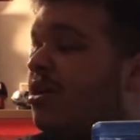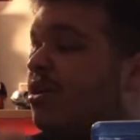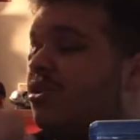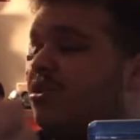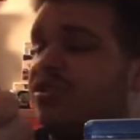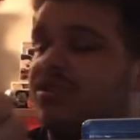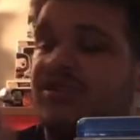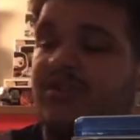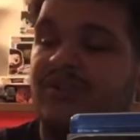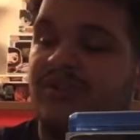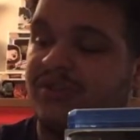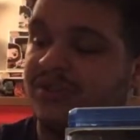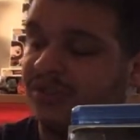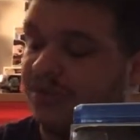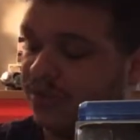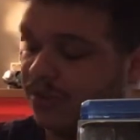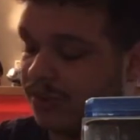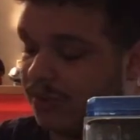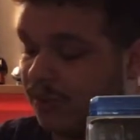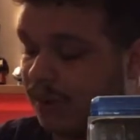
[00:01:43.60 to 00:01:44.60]

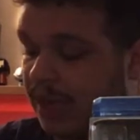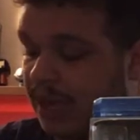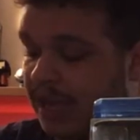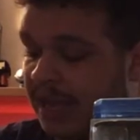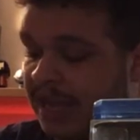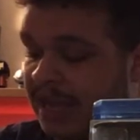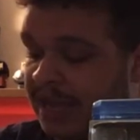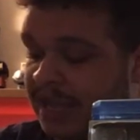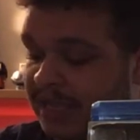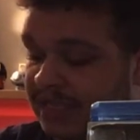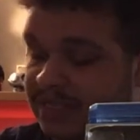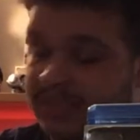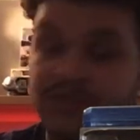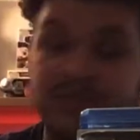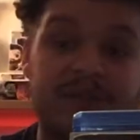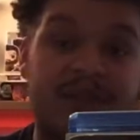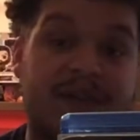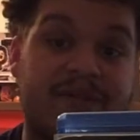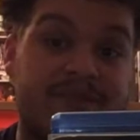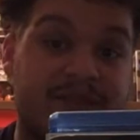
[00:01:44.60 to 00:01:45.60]
So I still have